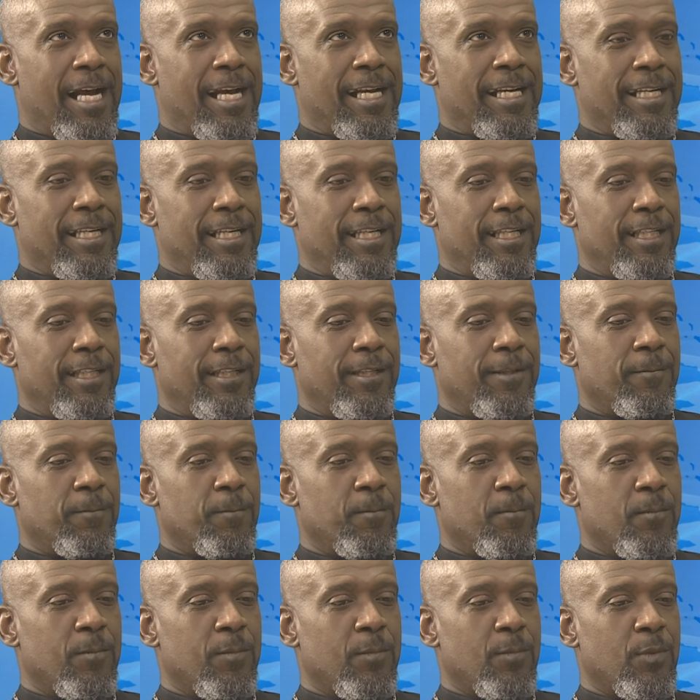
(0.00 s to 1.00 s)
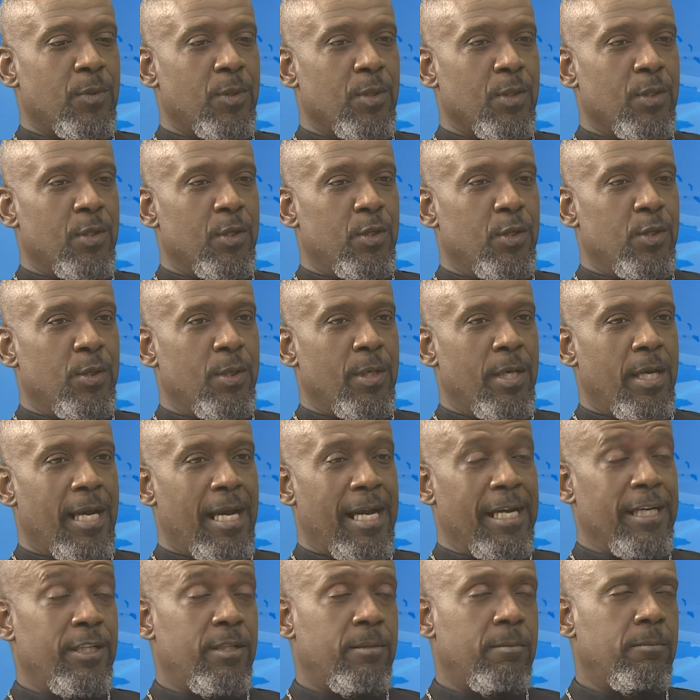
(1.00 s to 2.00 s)
And
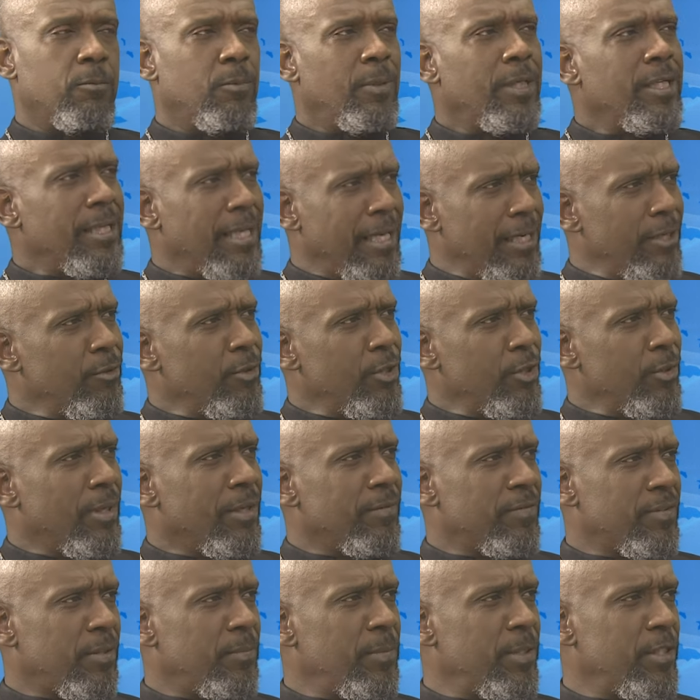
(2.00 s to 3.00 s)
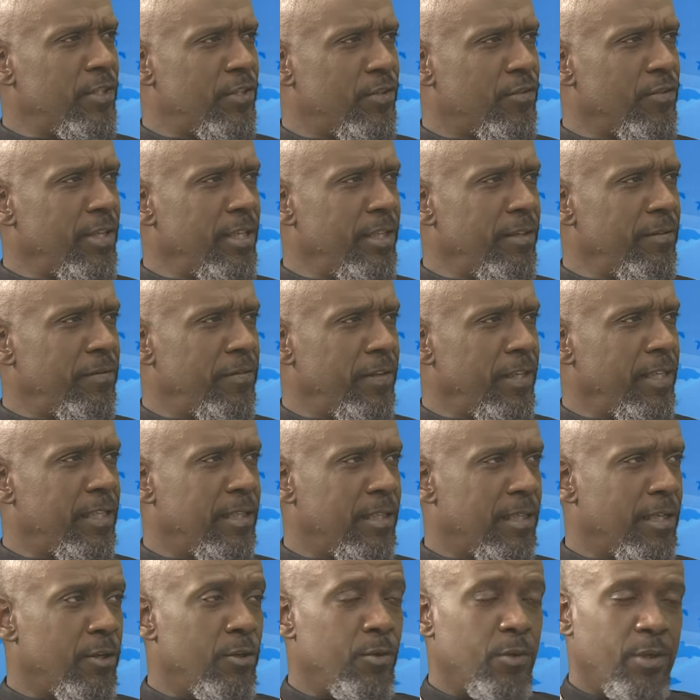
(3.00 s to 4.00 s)
I know you have some history in the
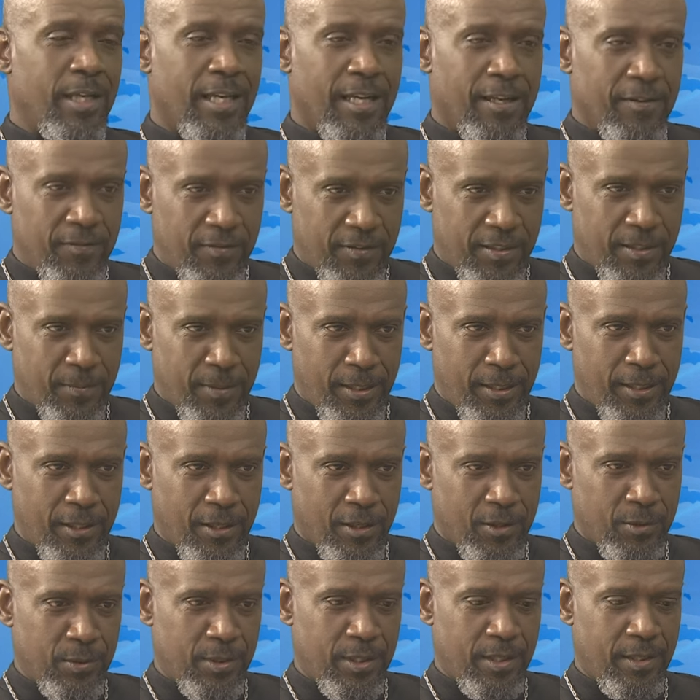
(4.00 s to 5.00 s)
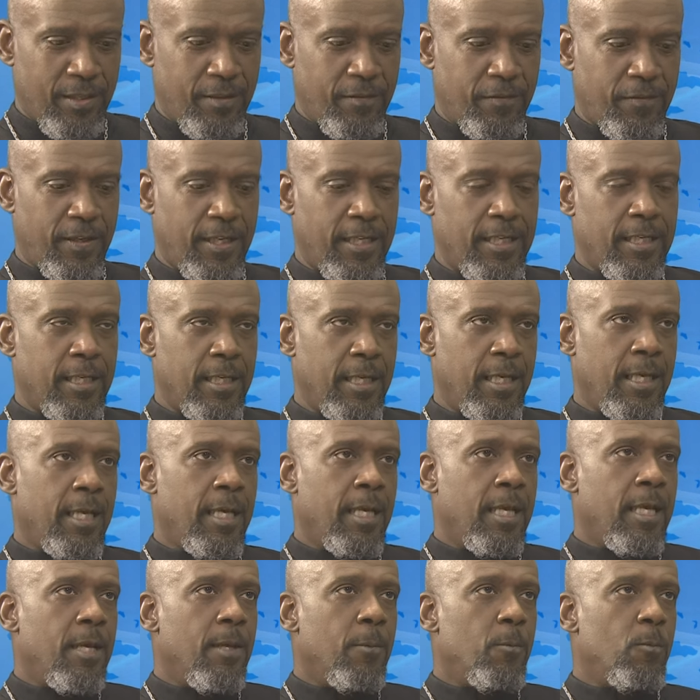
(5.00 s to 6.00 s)
faith. I know you have some encounter in the faith.
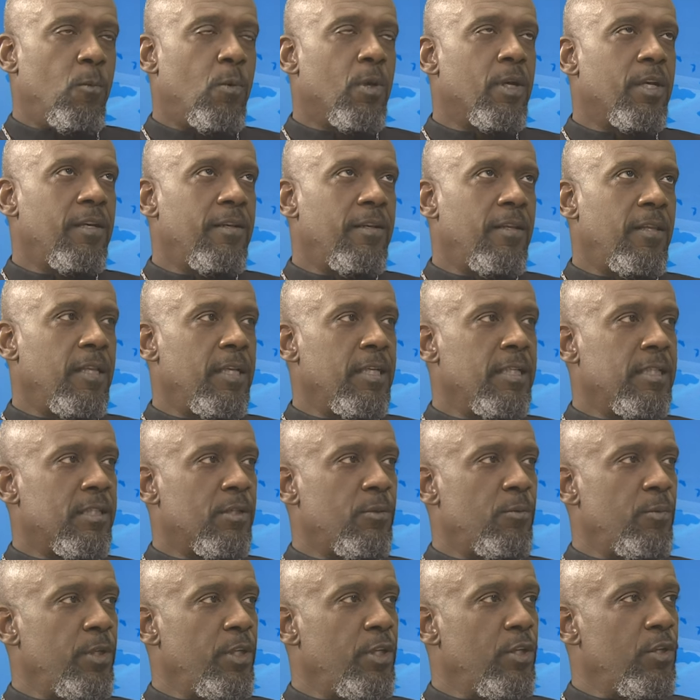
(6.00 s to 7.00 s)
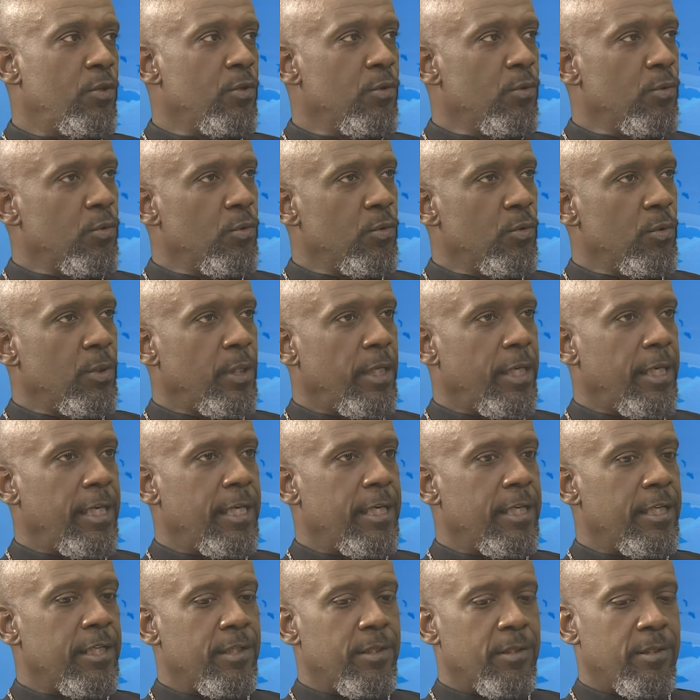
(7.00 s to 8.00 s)
One of the things that we do
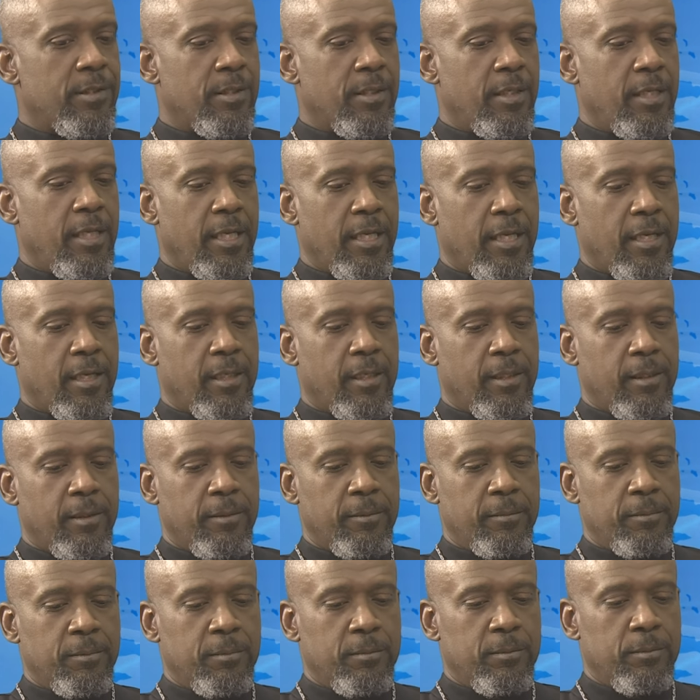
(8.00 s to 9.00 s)
is there,